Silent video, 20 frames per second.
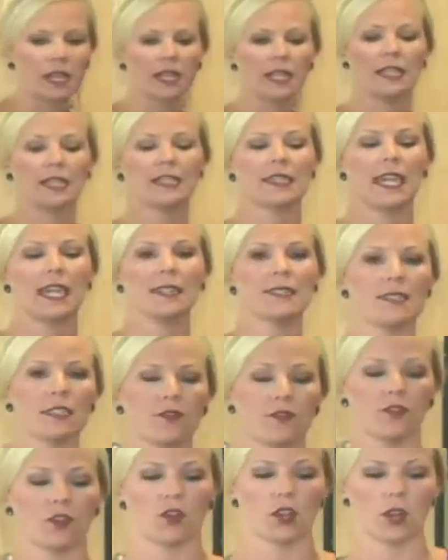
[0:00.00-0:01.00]
going to let that
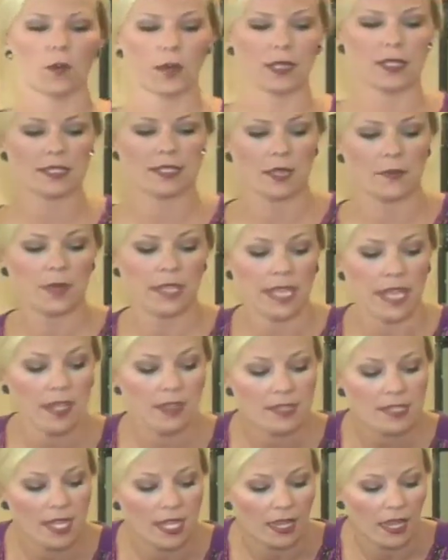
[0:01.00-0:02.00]
sit for a little bit. Something
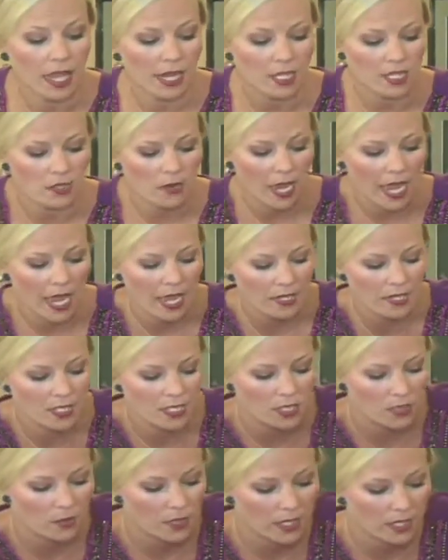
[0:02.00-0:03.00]
else I like to add
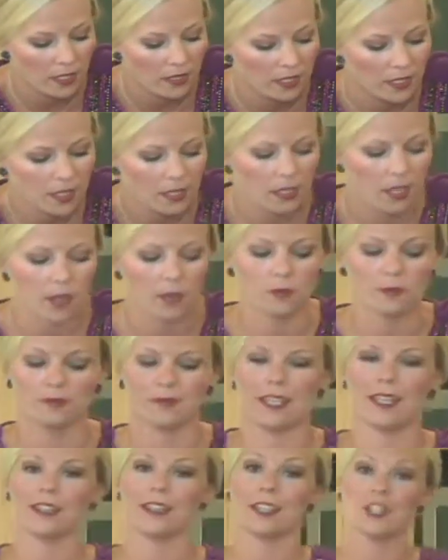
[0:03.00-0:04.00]
to it,
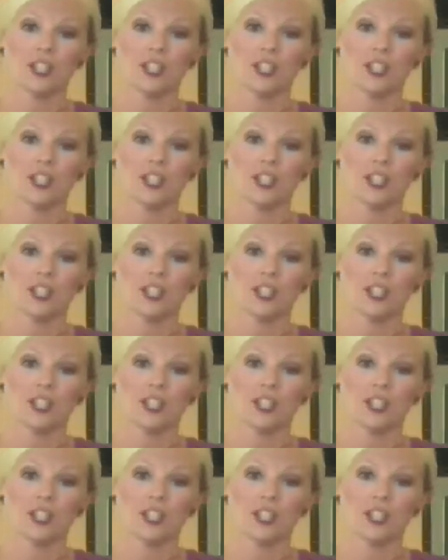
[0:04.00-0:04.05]
and the